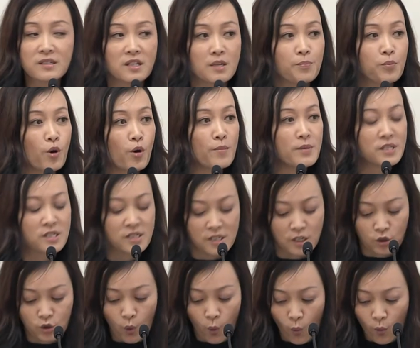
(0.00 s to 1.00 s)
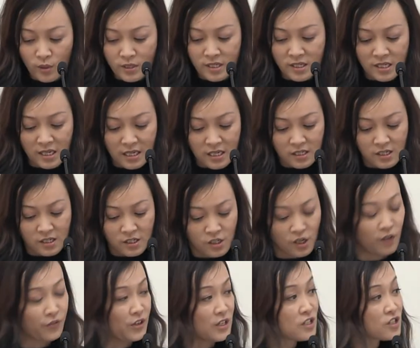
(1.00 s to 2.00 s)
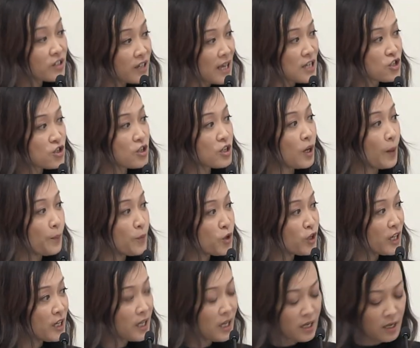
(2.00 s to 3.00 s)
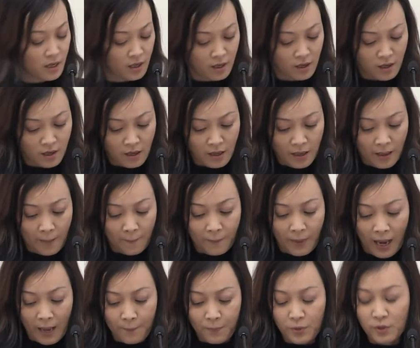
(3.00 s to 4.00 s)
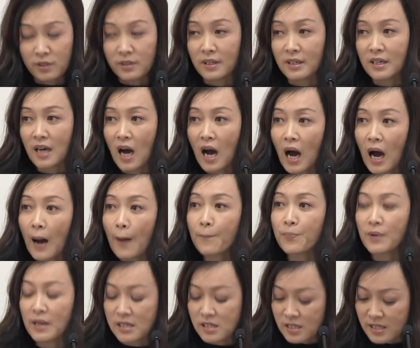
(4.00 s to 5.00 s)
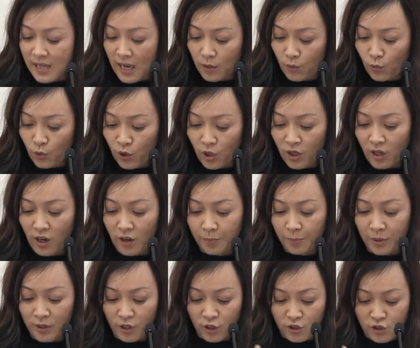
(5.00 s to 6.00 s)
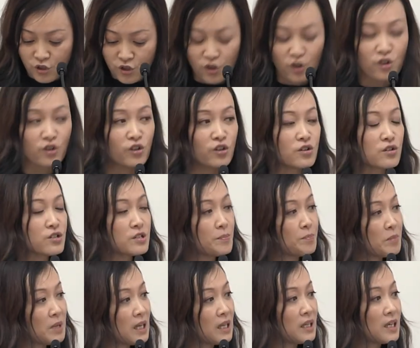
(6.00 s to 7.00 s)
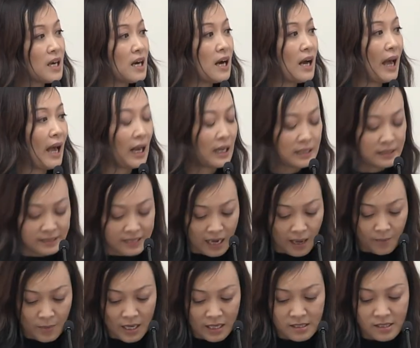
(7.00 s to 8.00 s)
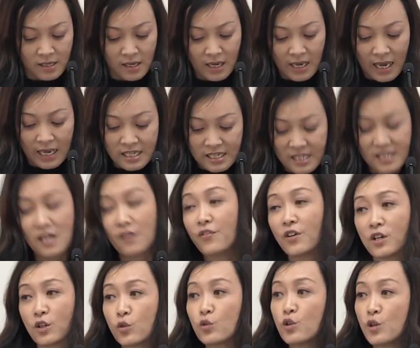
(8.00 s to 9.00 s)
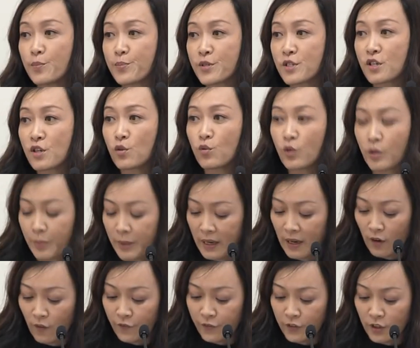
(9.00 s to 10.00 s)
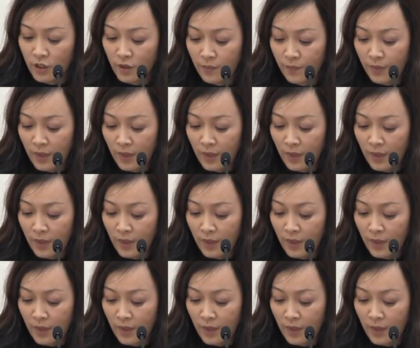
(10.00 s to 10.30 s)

diplomacy towards citizens of international community by building complex network of political circles, media, academics, and civic groups would be helpful.